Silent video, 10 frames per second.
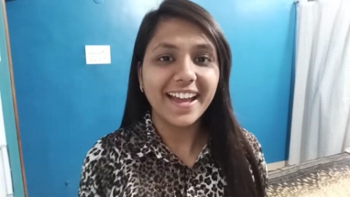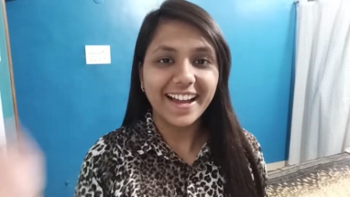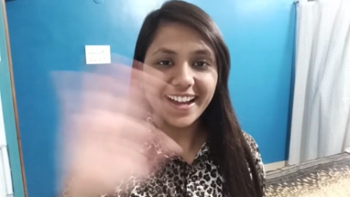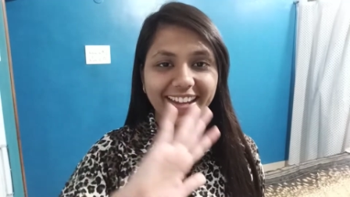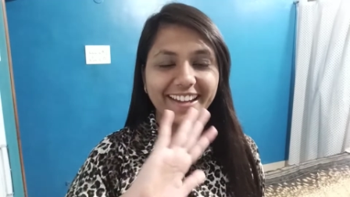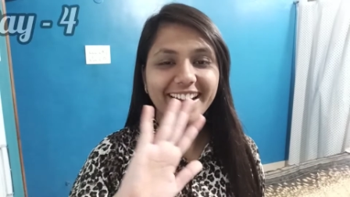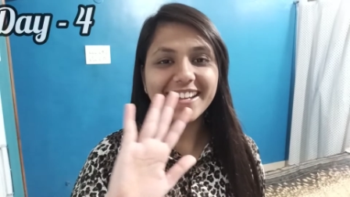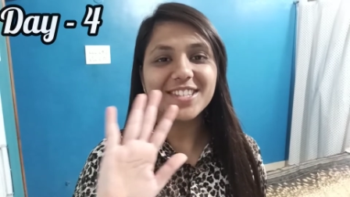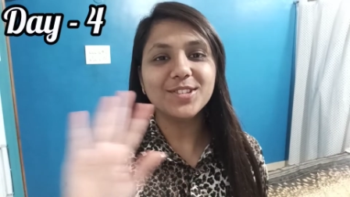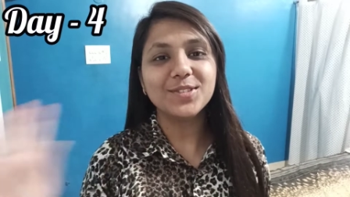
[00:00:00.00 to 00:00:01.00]
Hi
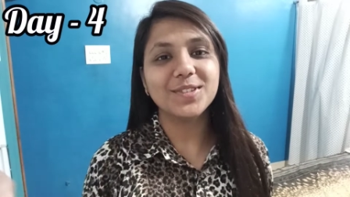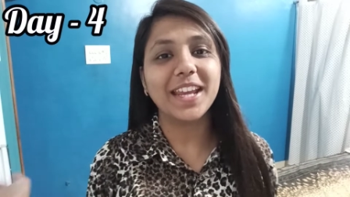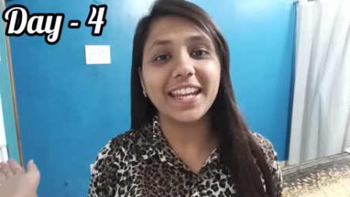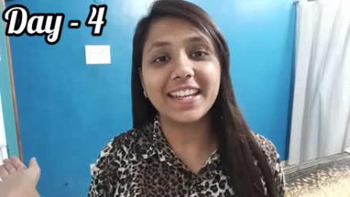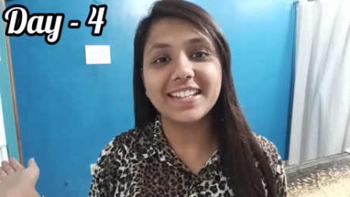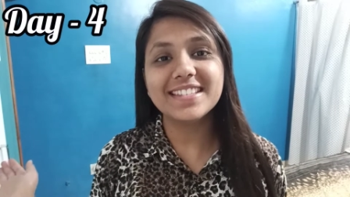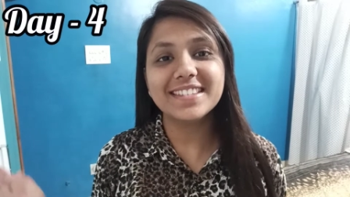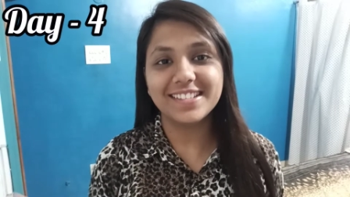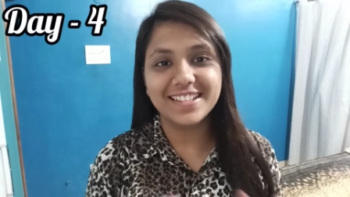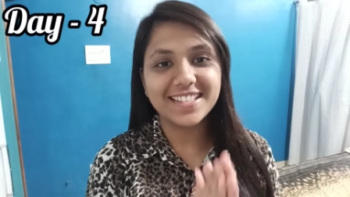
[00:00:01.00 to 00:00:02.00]
guys, so today is
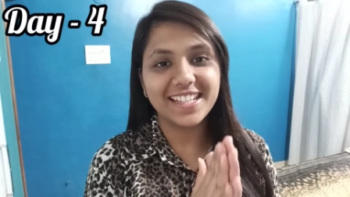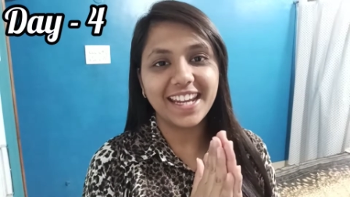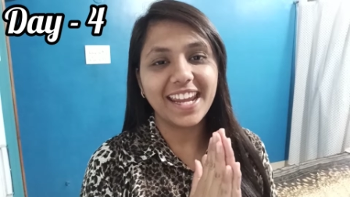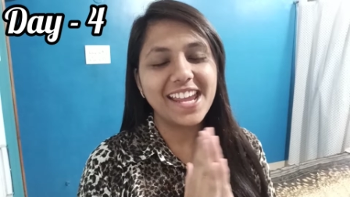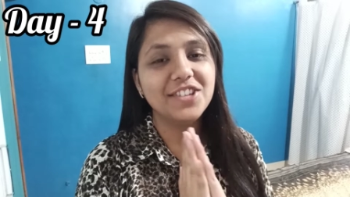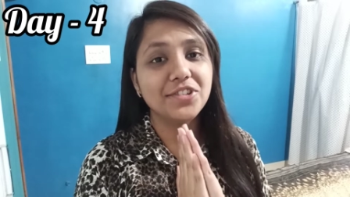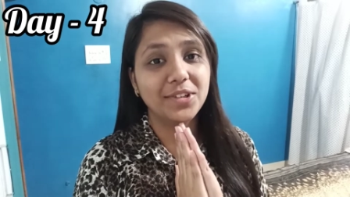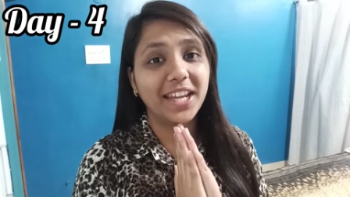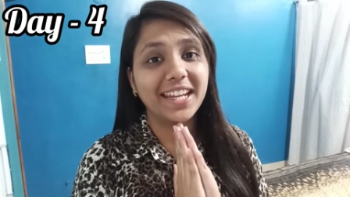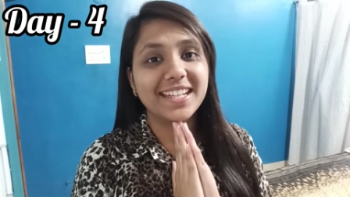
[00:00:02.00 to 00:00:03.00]
Thursday and
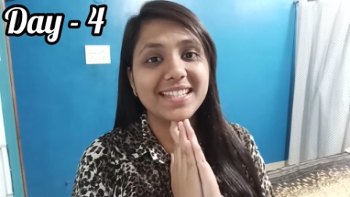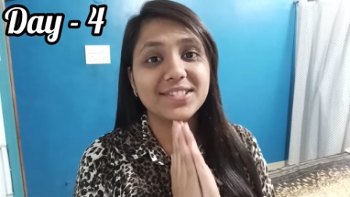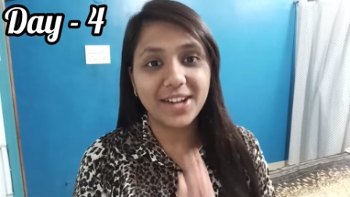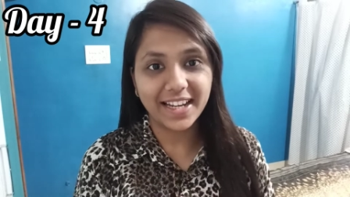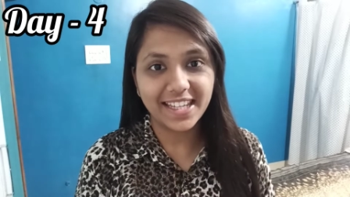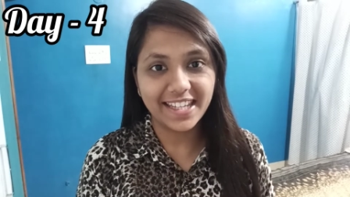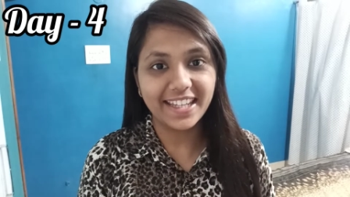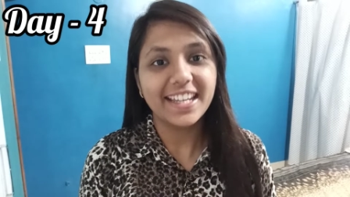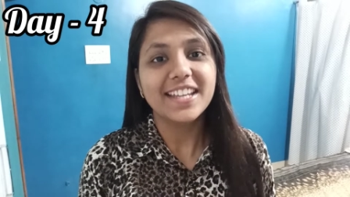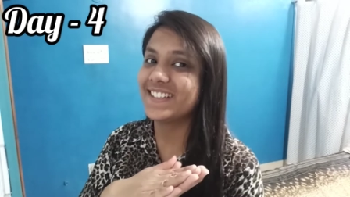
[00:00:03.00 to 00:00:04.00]
today is
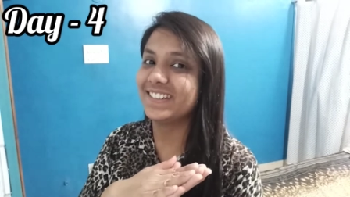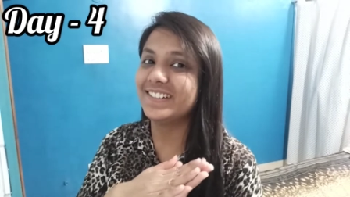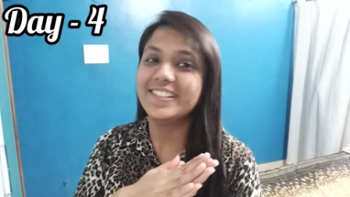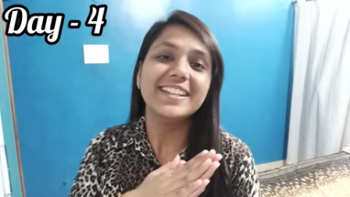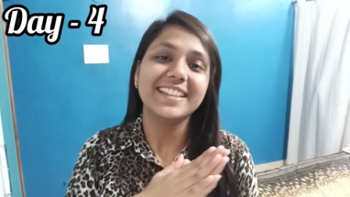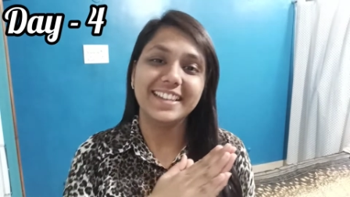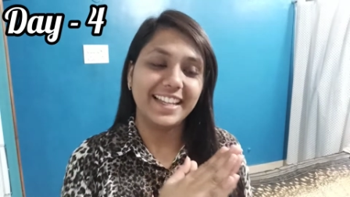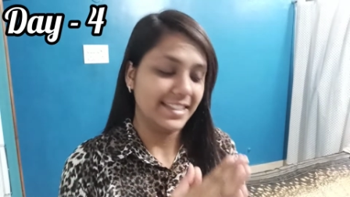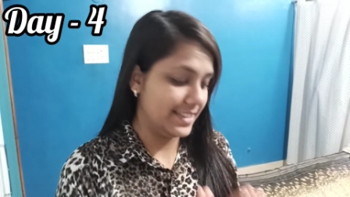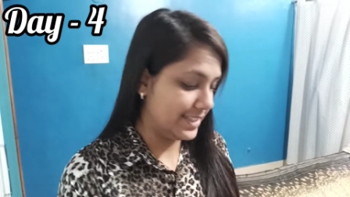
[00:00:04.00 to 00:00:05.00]
Rakhi. So
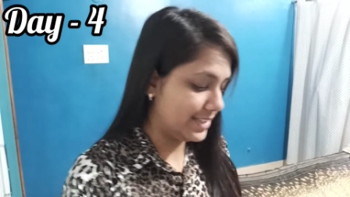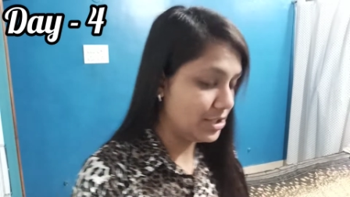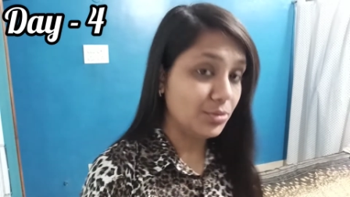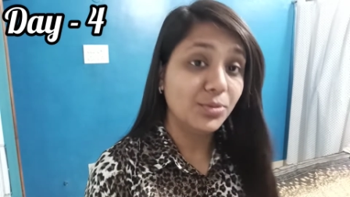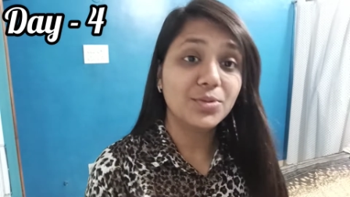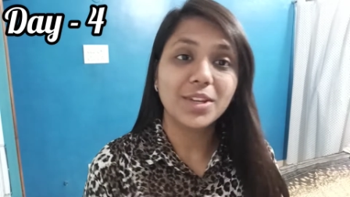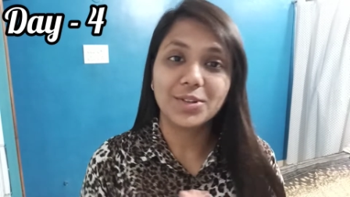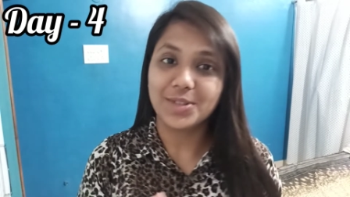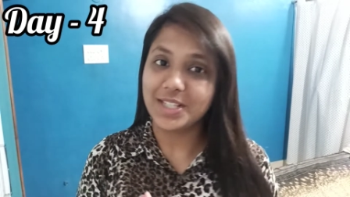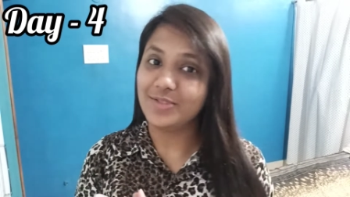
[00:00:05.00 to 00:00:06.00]
let's do the
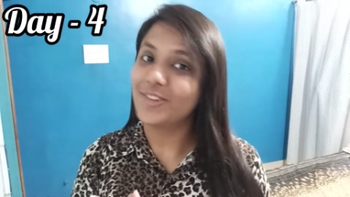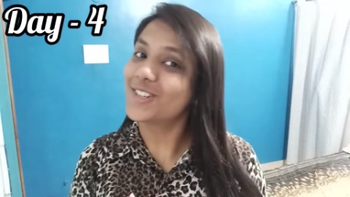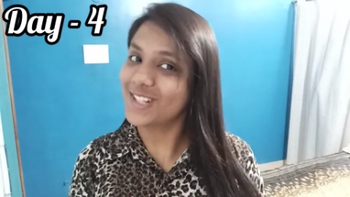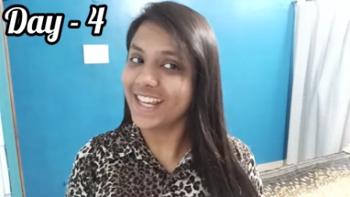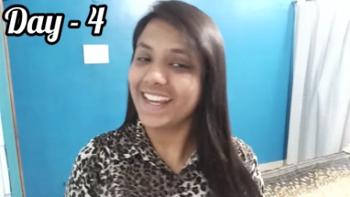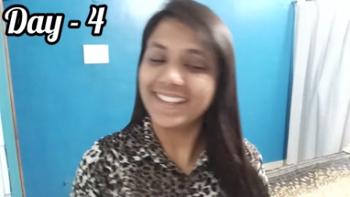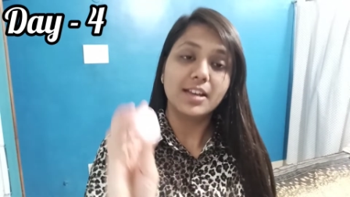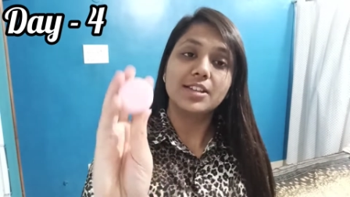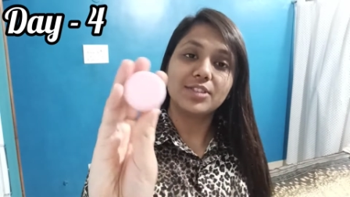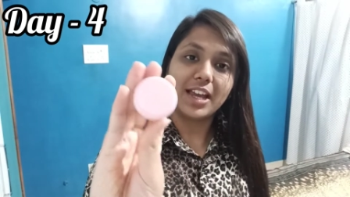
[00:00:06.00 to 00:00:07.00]
routine for today.
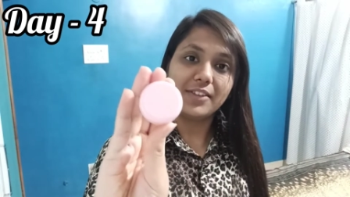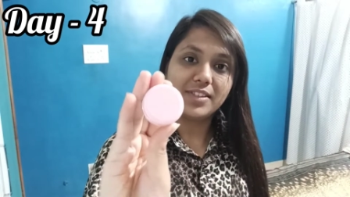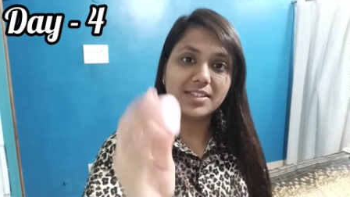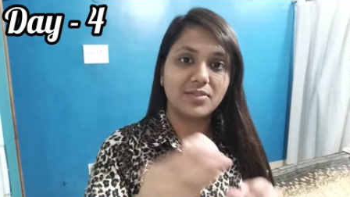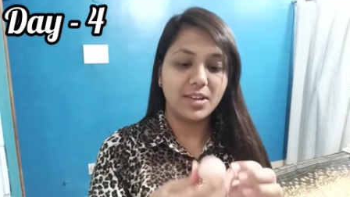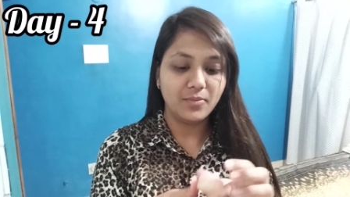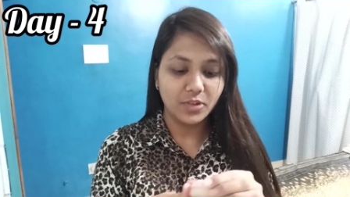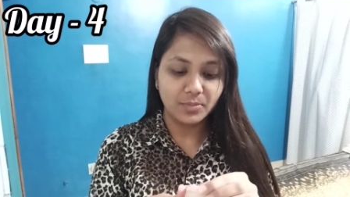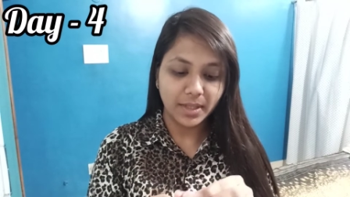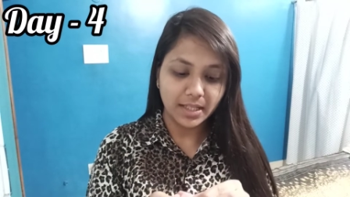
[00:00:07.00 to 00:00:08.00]
So I have this cream
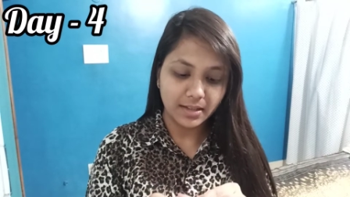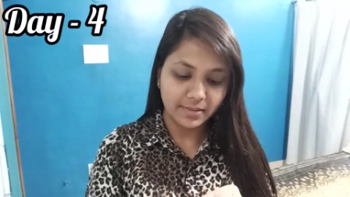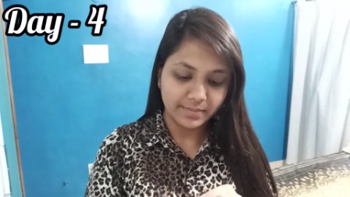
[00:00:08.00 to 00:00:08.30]
with me.